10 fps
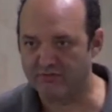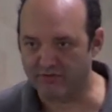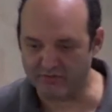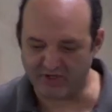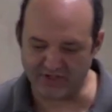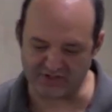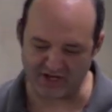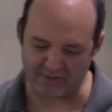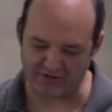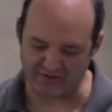from the
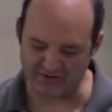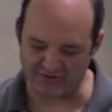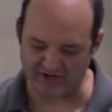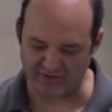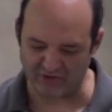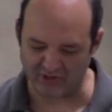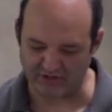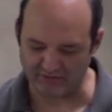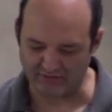example of his family.